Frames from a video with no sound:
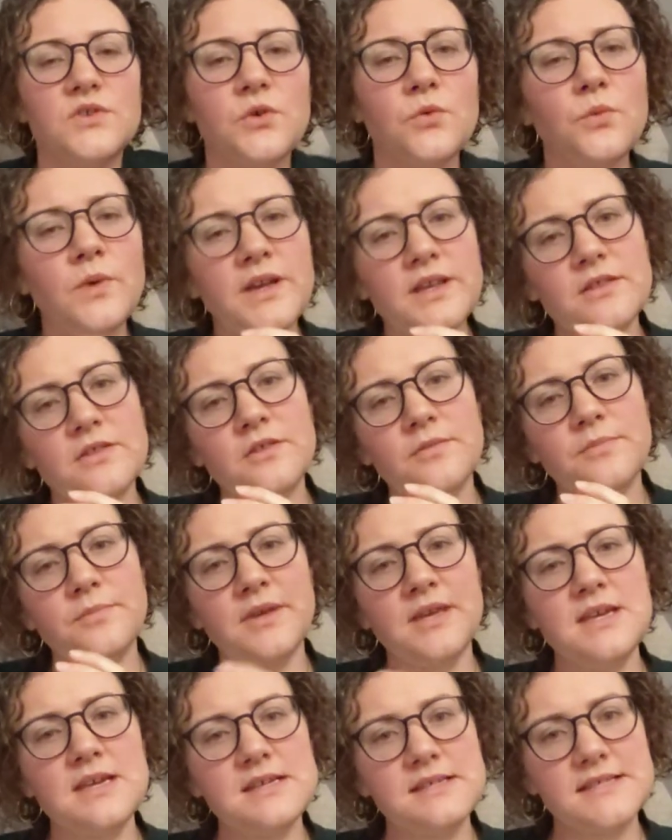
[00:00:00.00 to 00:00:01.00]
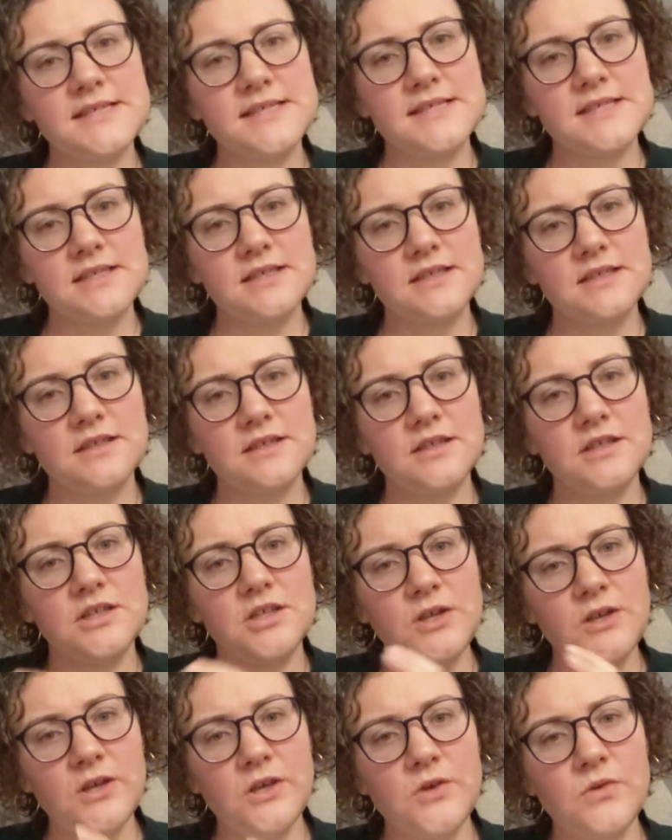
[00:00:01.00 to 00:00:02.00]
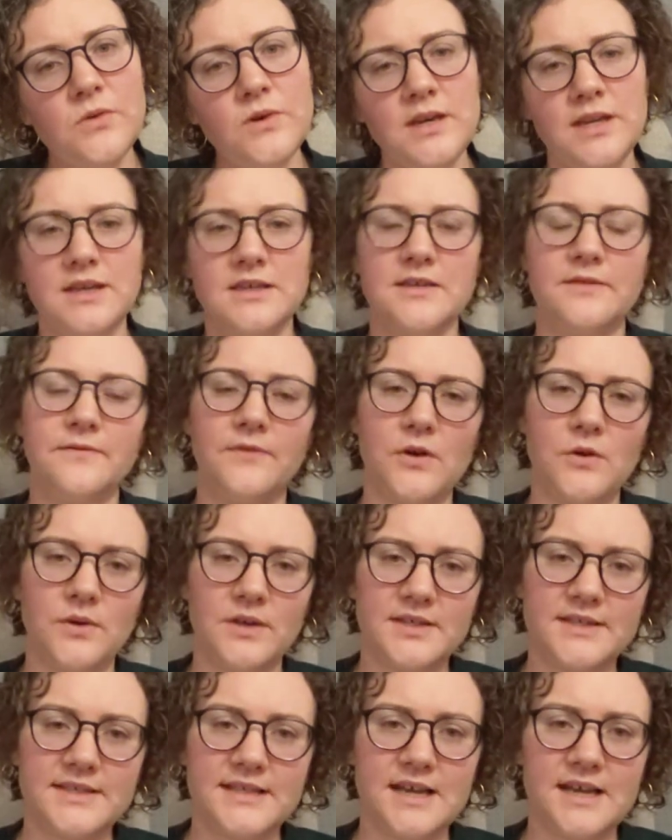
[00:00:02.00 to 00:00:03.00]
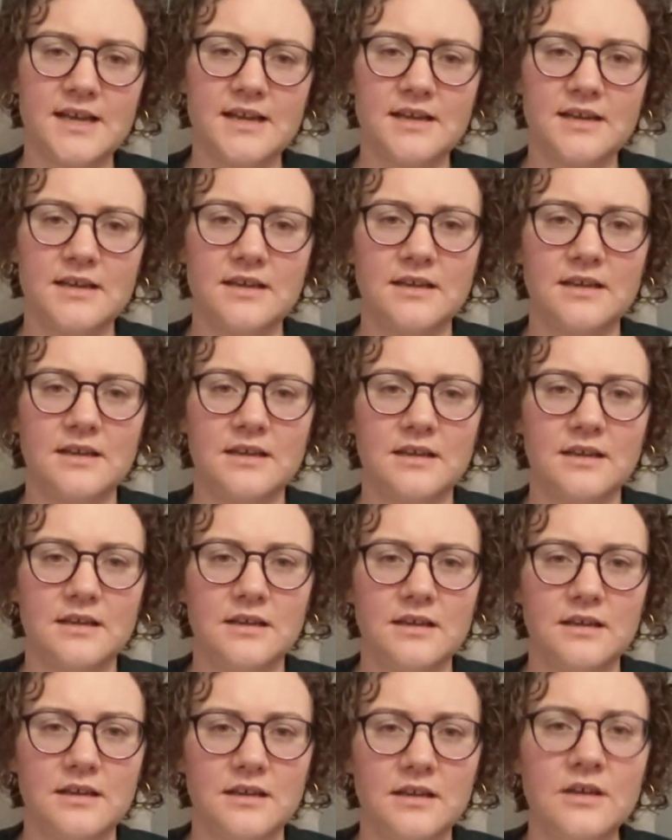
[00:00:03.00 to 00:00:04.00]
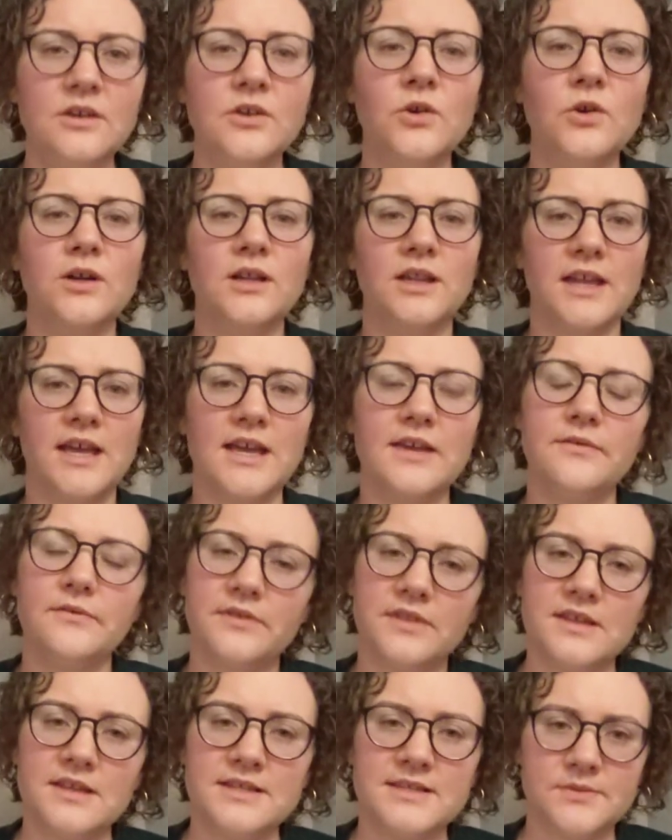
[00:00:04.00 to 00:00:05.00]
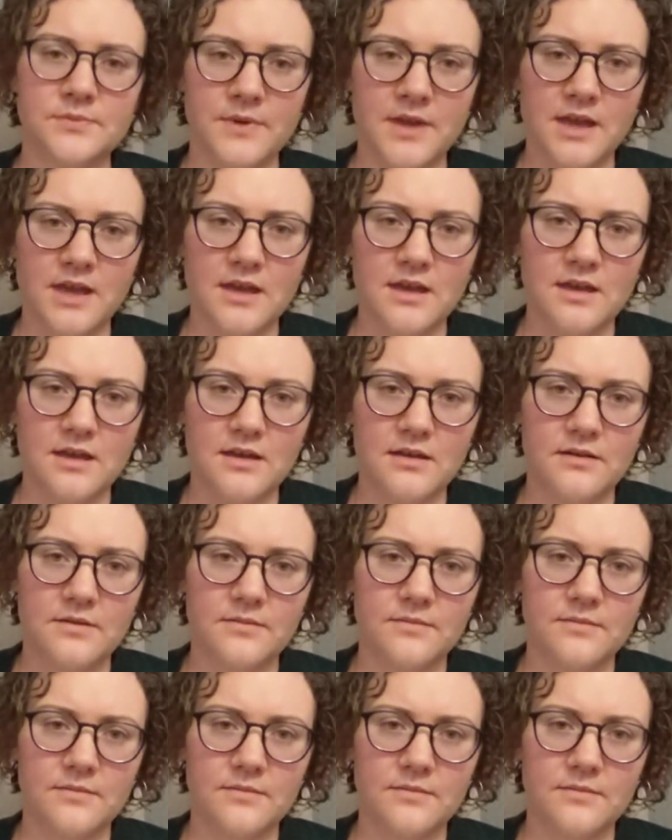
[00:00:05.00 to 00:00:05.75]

So, which piece do you need to focus on in your life this week?